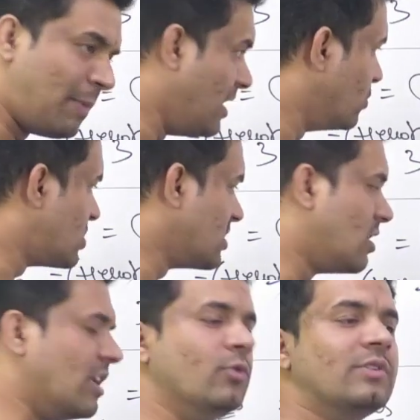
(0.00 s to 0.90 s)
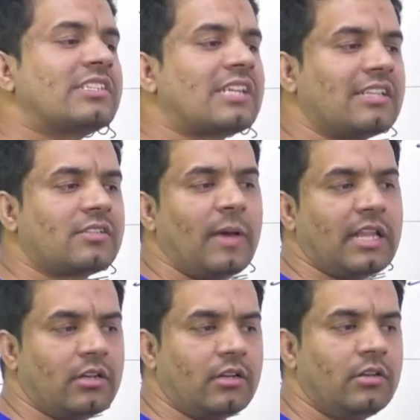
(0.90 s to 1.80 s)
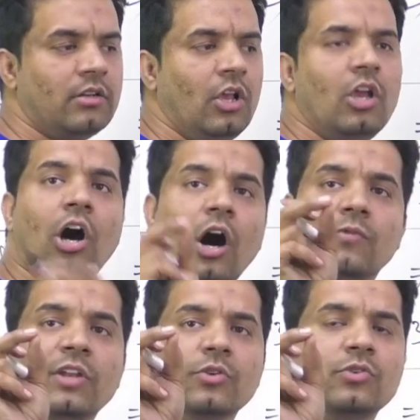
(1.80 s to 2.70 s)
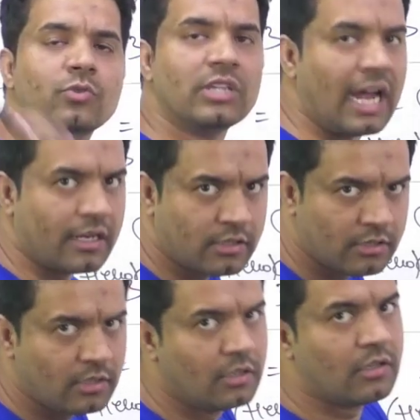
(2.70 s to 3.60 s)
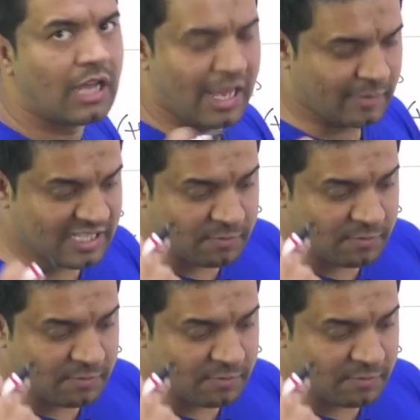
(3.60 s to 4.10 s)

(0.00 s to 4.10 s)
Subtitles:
by using the new instance method. How will you do that? I am